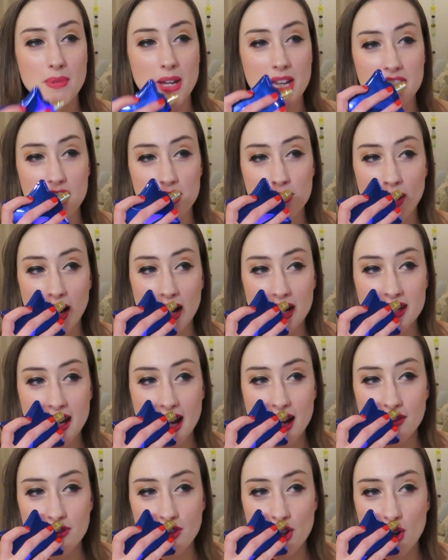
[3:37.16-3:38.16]
In the dry
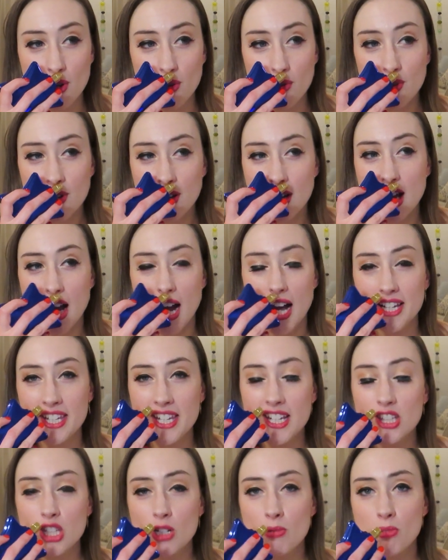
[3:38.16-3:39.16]
down though, I
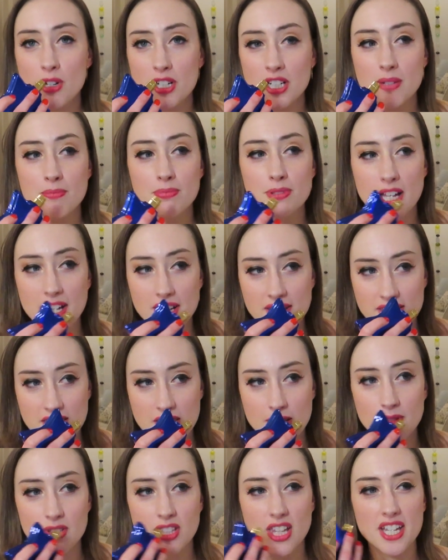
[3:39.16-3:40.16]
get a little more
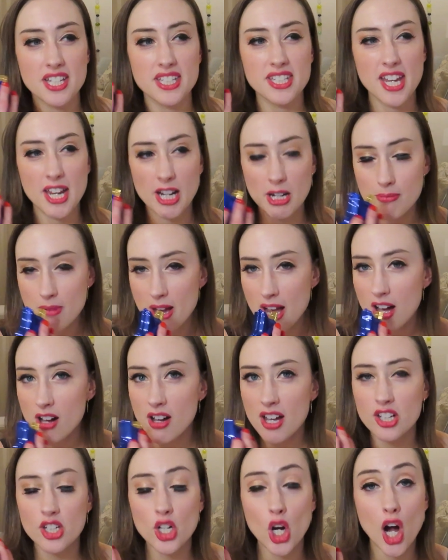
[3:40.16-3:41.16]
complexity with like caramel
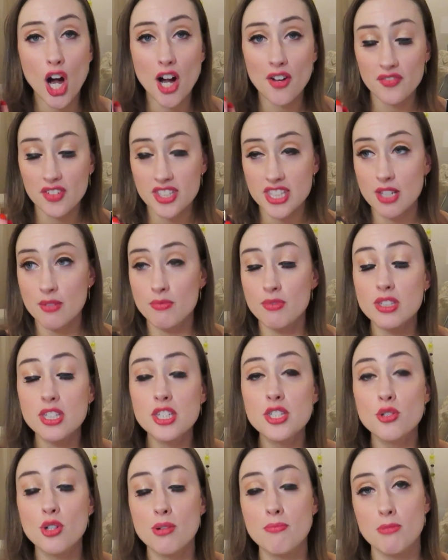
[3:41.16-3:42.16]
and coffee. They
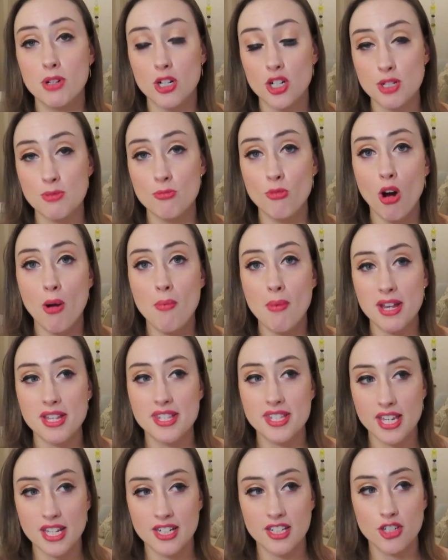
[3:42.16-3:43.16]
really do emerge more on my
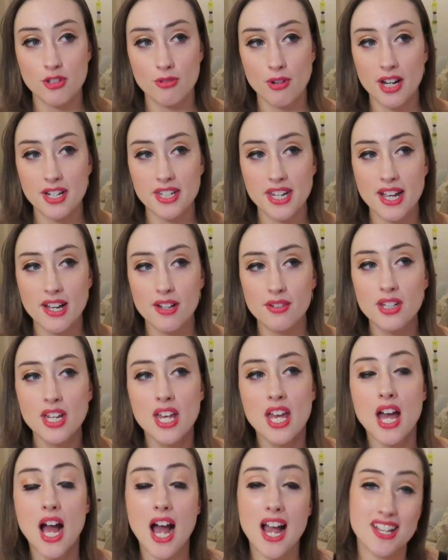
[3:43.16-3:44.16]
skin in the dry down.
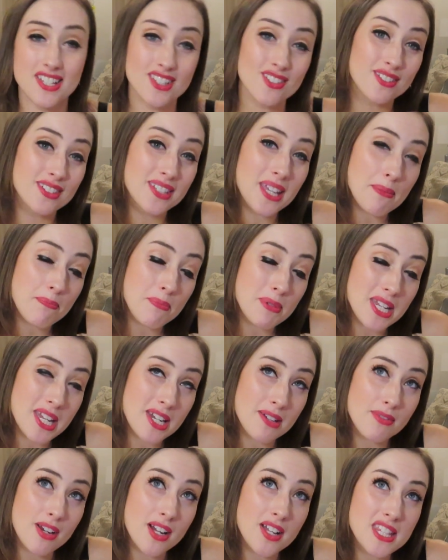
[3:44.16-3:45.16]
I still get
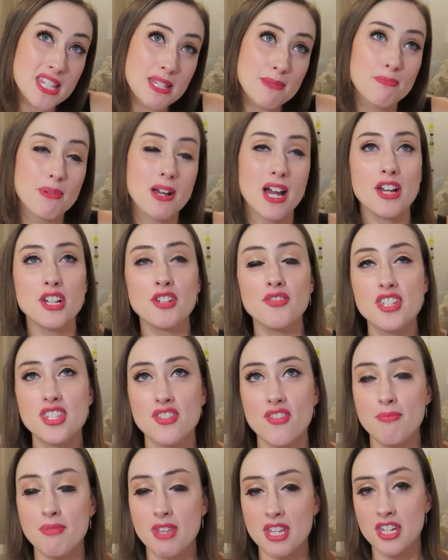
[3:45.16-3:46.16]
banana runts, but I don't know if it's
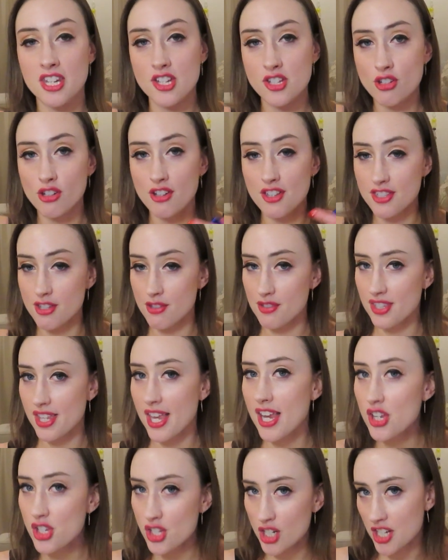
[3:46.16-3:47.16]
from the initial
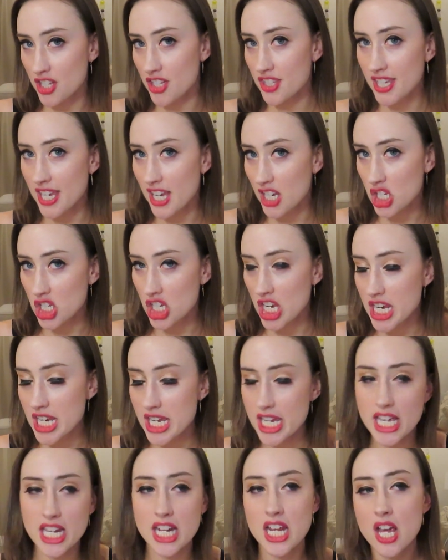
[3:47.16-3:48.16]
association, I just can't
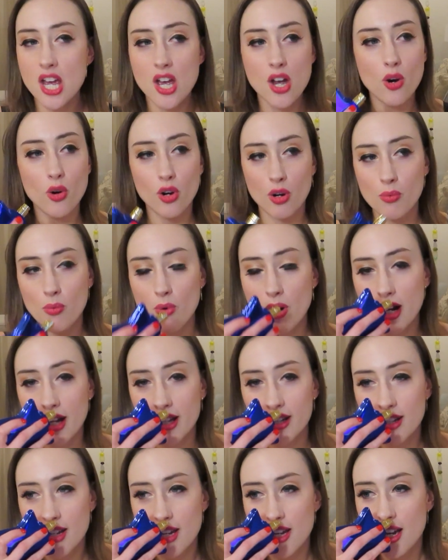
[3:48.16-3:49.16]
shake it, or
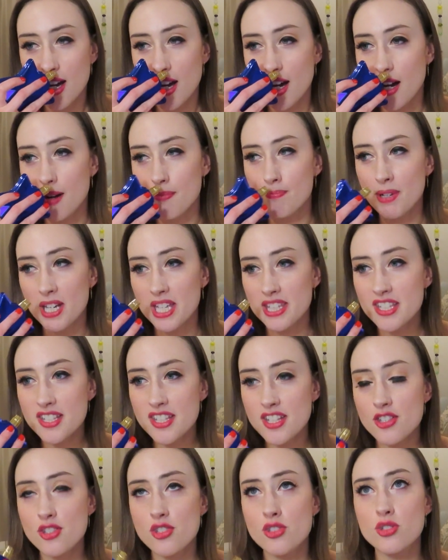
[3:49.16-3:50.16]
what. But this
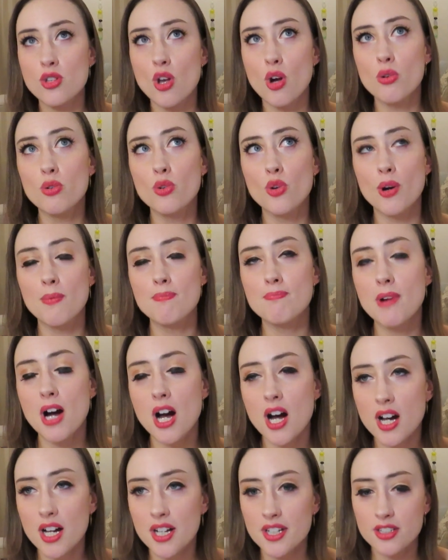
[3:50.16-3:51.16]
is so
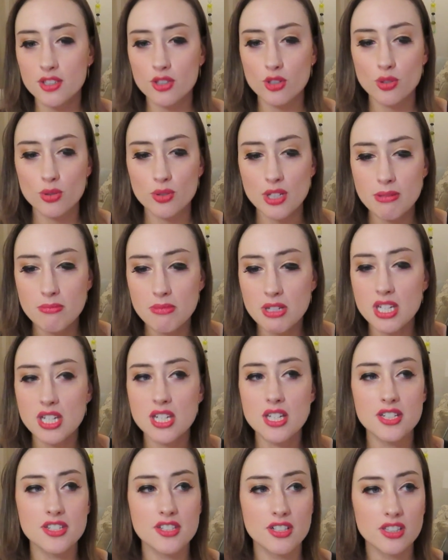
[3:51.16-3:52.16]
gourmand,
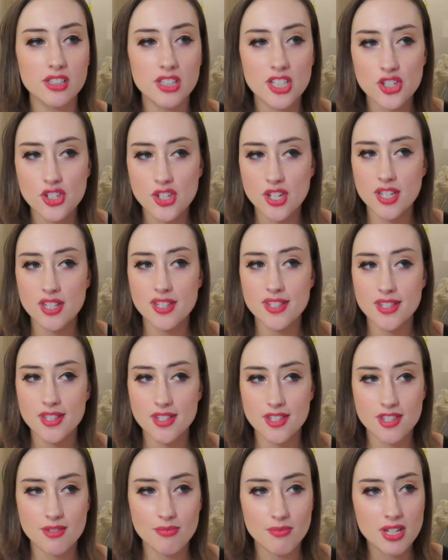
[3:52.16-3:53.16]
creamy, delicious,
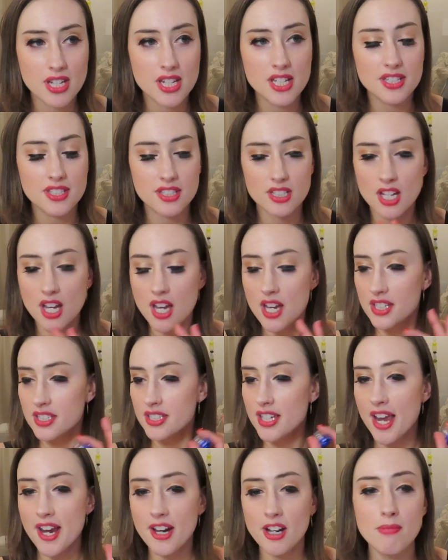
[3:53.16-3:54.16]
sweet,
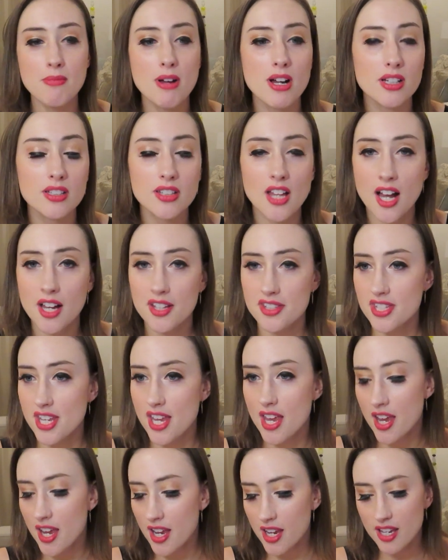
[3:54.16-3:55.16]
caramel
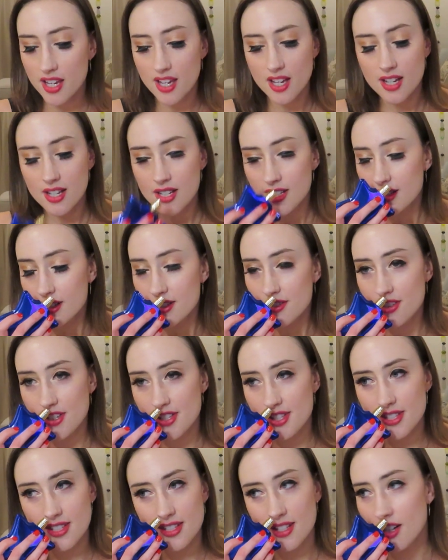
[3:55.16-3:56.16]
latte.
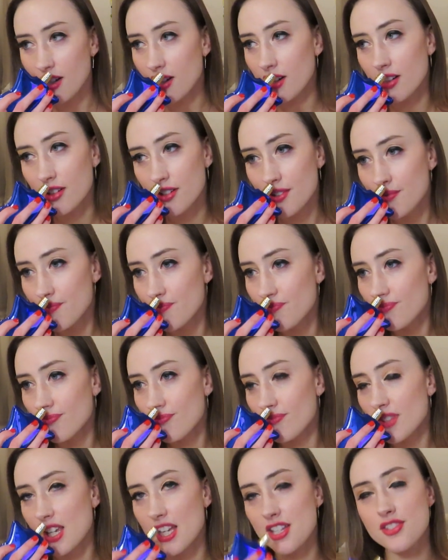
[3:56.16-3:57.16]
Just, oh,
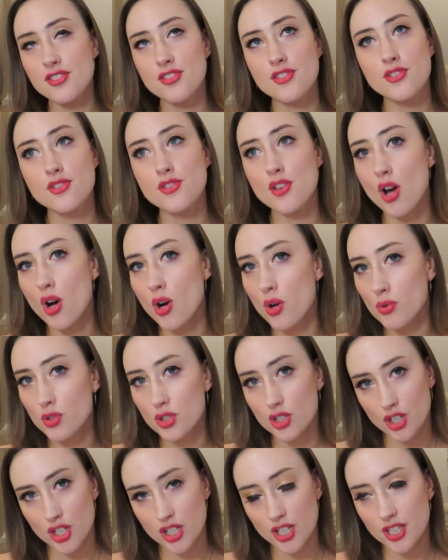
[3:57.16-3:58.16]
it's so
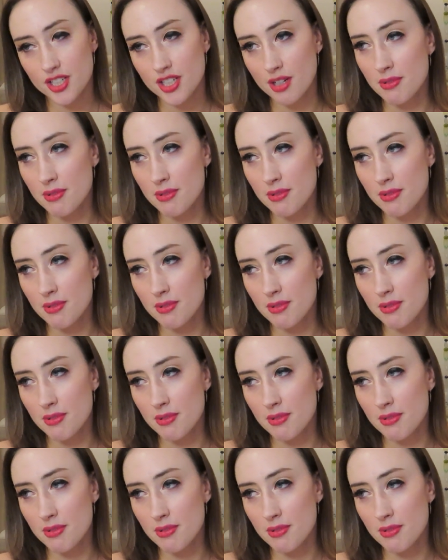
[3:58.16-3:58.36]
good.